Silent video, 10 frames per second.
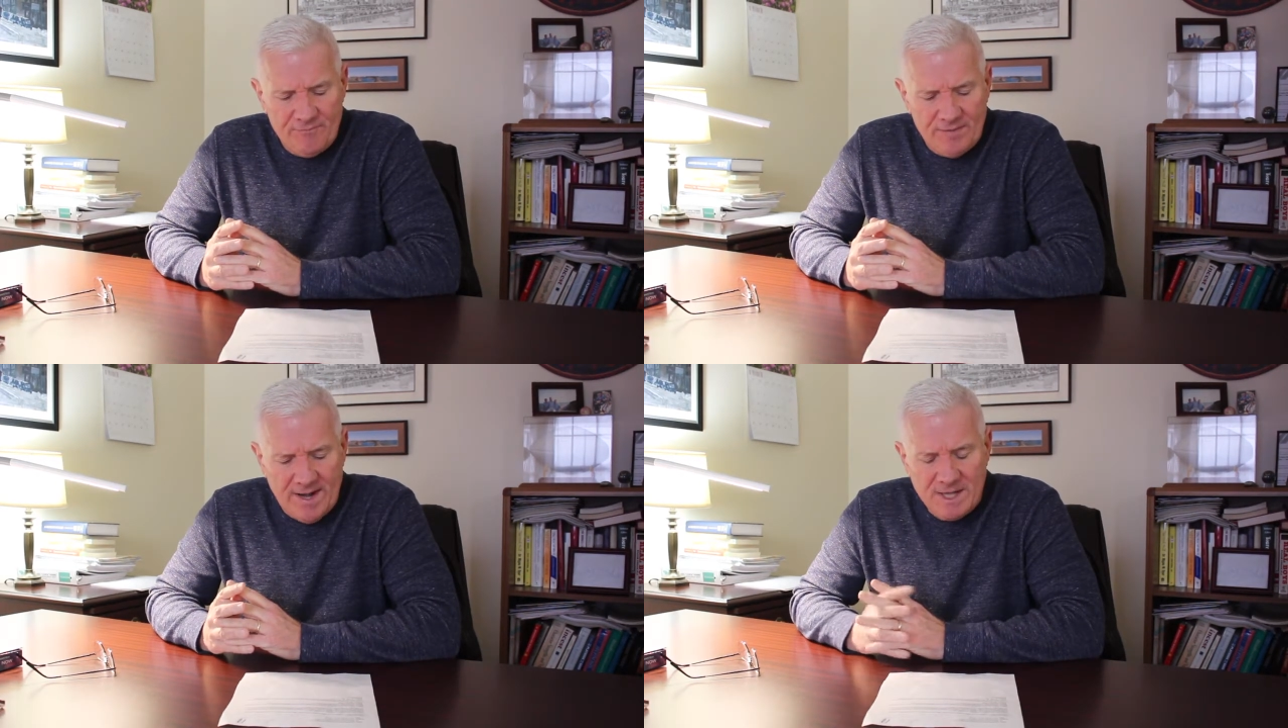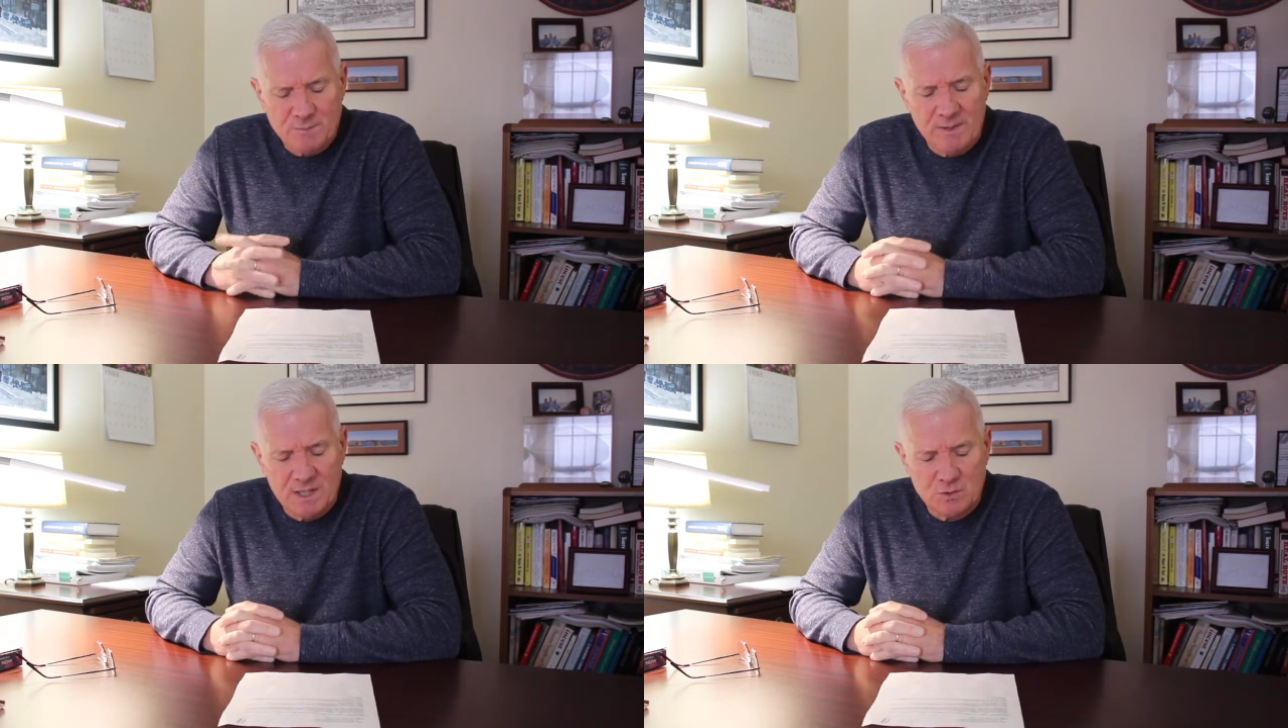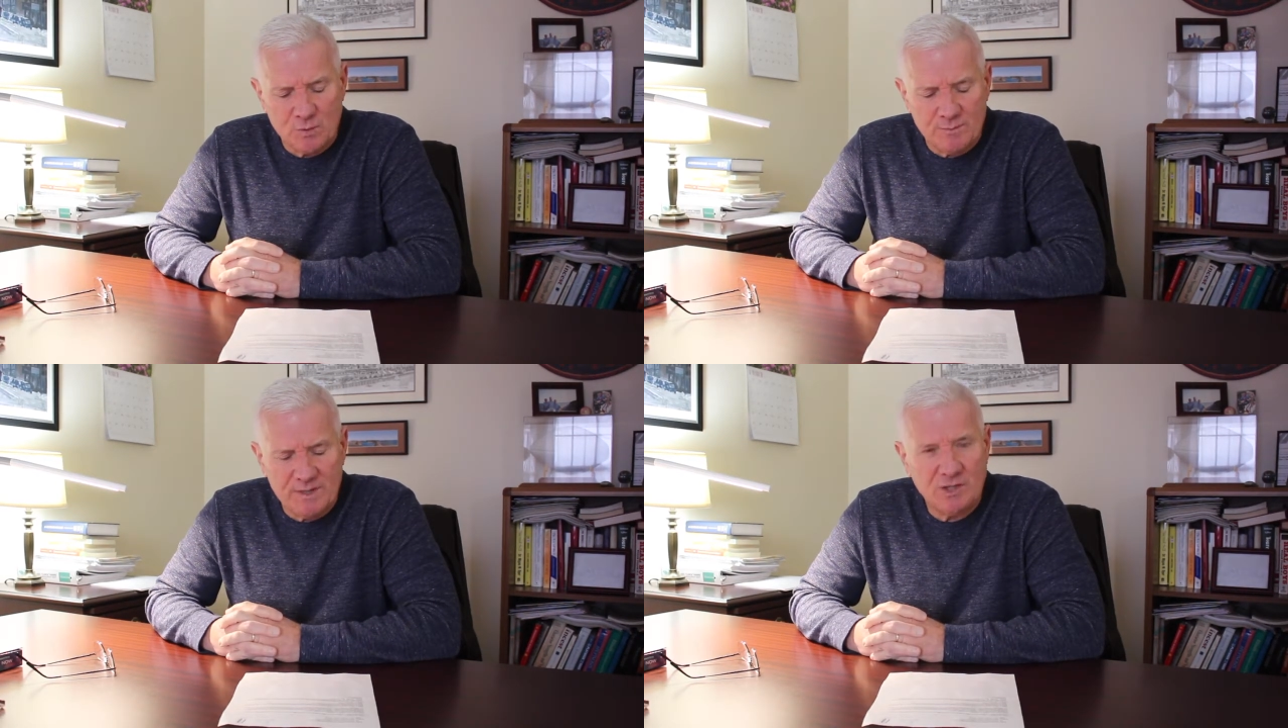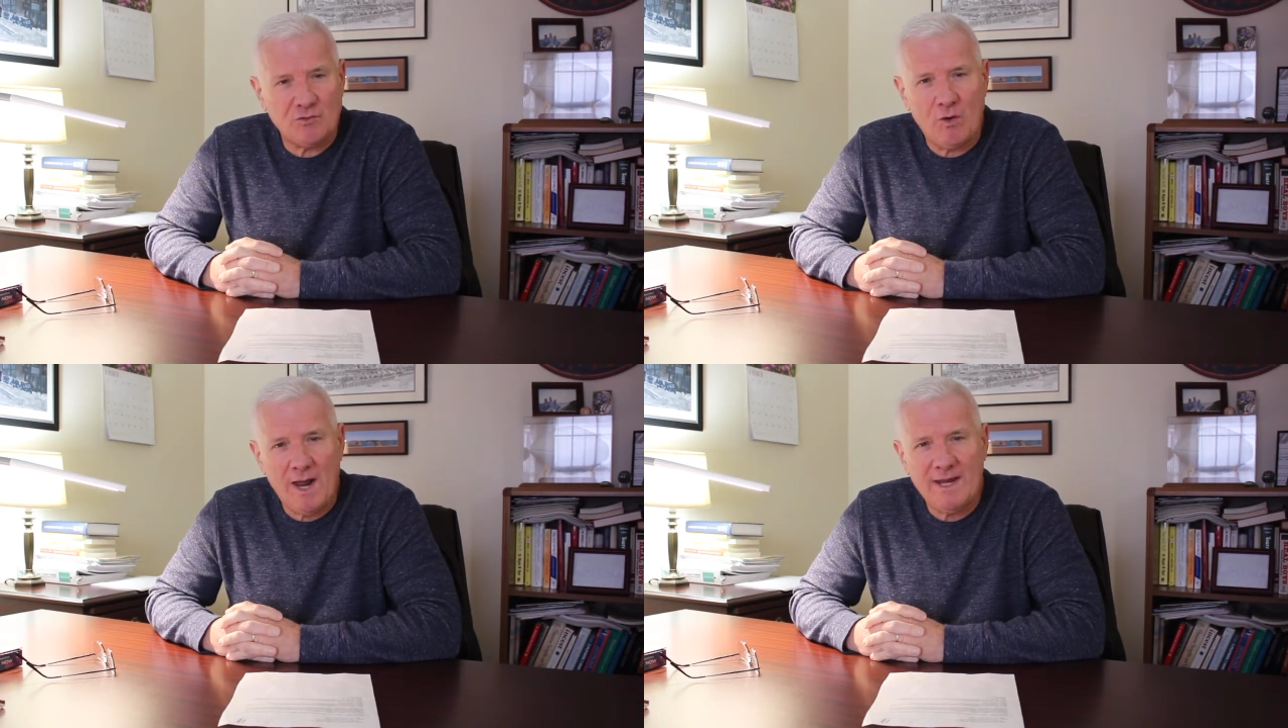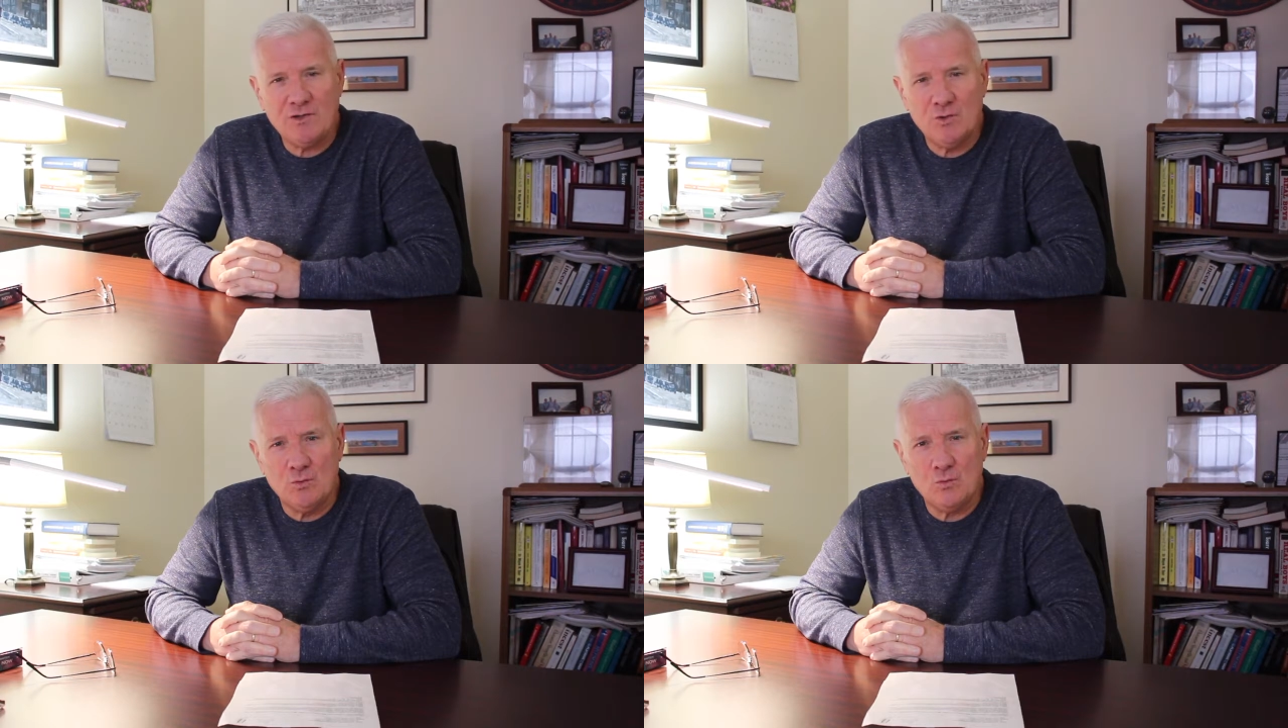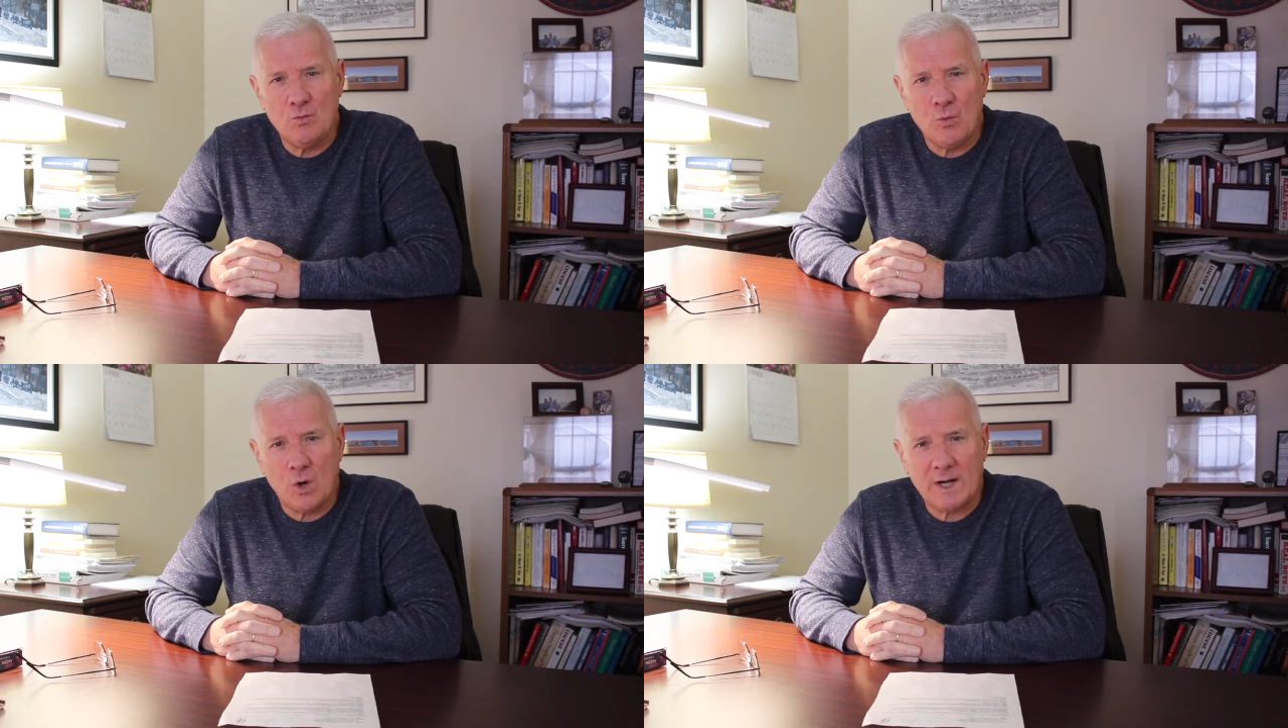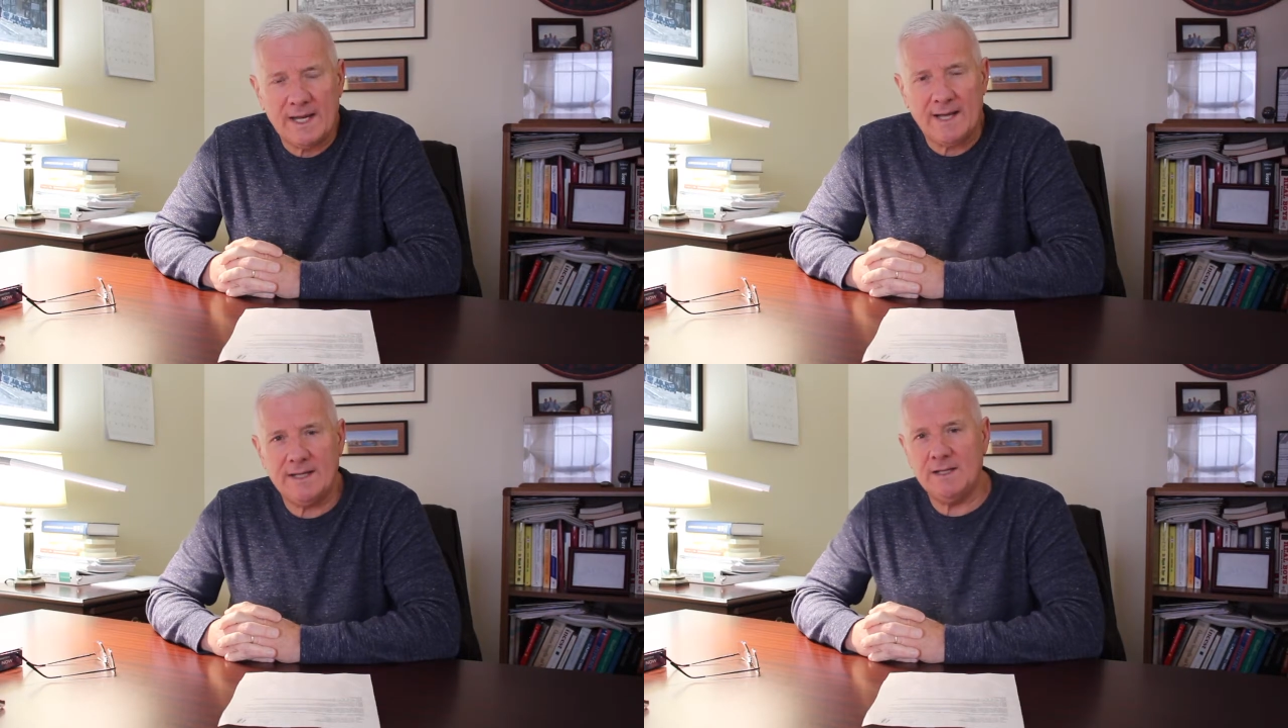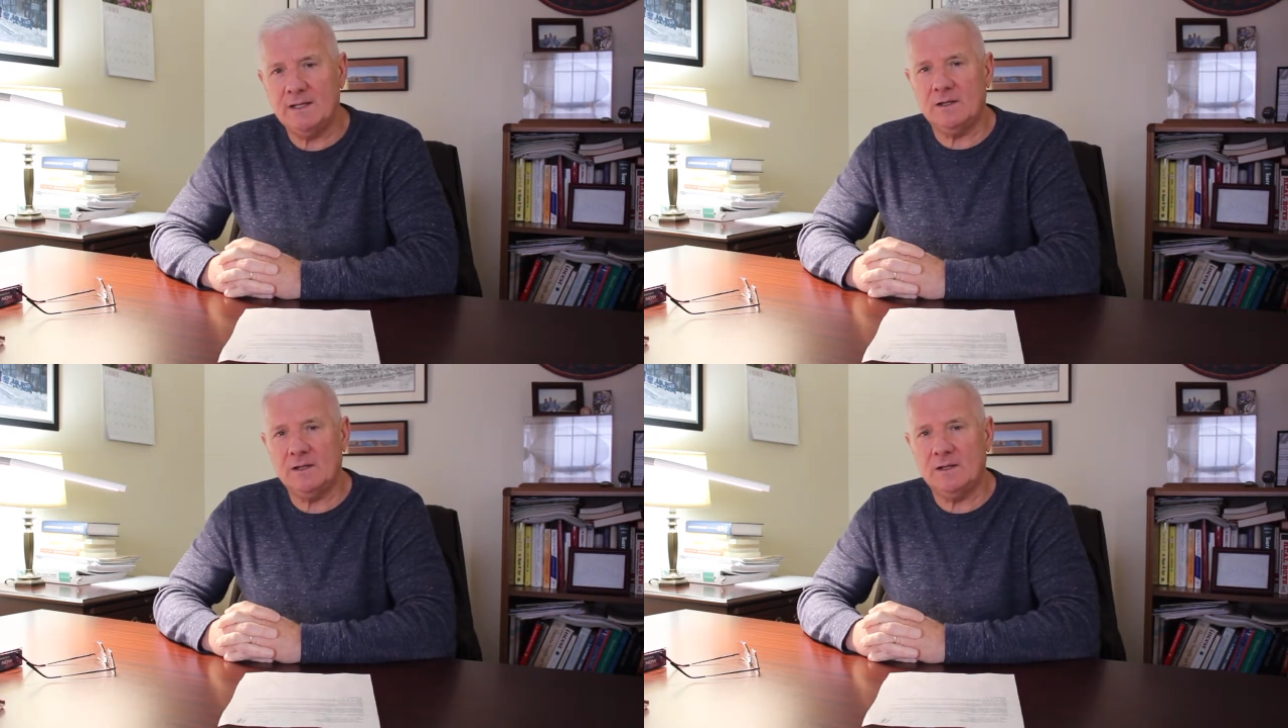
The next piece would be trying to work at